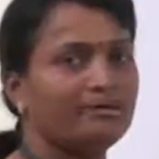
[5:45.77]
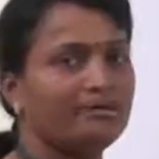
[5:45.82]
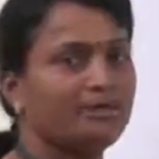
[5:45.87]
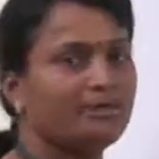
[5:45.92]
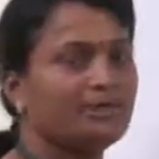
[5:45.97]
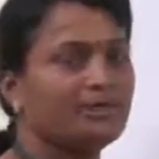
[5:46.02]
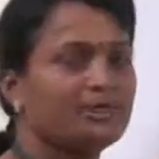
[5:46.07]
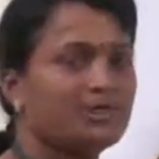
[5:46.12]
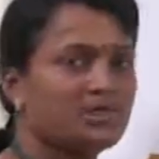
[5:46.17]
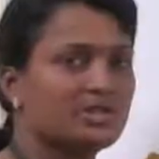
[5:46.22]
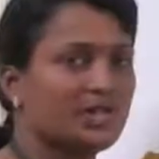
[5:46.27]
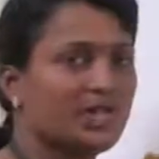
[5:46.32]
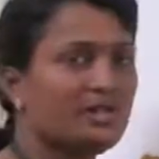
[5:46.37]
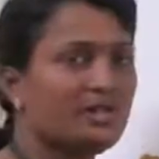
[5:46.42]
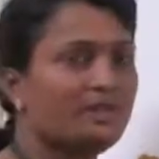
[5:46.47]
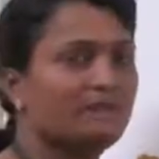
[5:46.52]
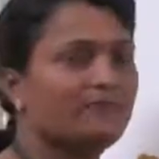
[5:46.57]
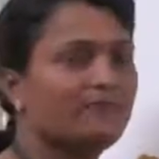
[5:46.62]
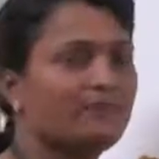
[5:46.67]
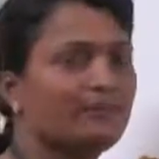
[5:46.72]
from the
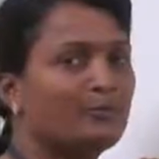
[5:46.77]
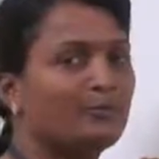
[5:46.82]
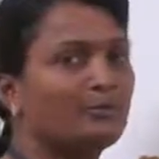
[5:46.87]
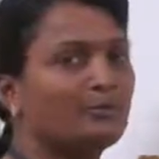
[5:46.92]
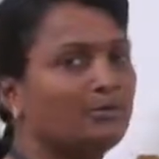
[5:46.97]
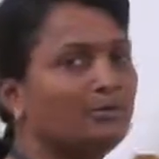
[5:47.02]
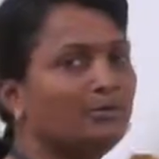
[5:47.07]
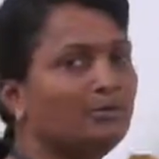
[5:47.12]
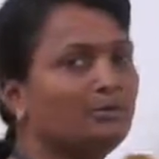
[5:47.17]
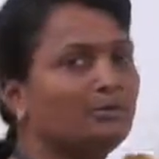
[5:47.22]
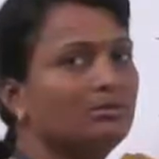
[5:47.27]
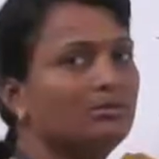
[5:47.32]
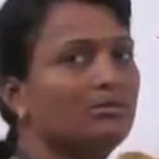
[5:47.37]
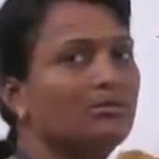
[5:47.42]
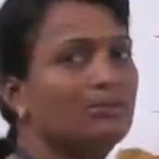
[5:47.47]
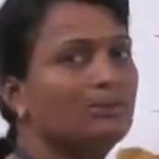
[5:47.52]
stack through the